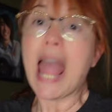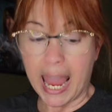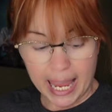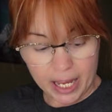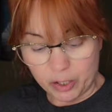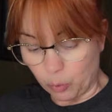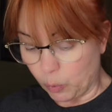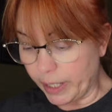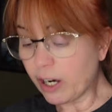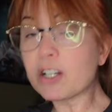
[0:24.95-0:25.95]
And
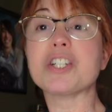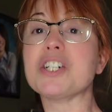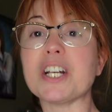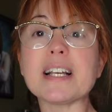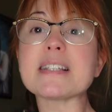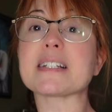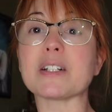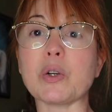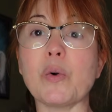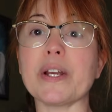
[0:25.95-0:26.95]
we are
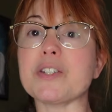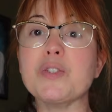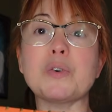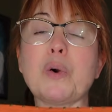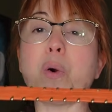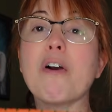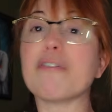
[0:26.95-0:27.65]
just going to